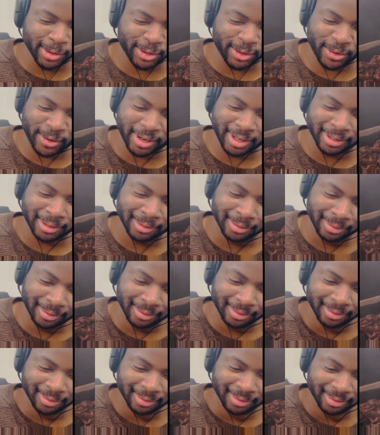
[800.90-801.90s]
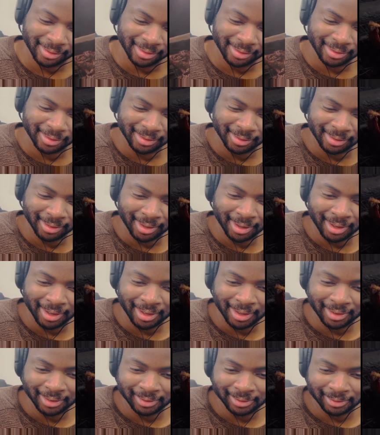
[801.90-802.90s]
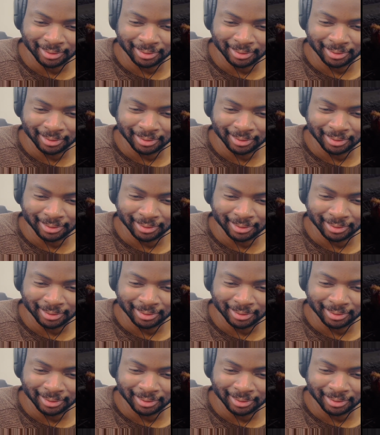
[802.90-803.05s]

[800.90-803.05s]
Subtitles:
Favor pulled pork, slow-cooked in a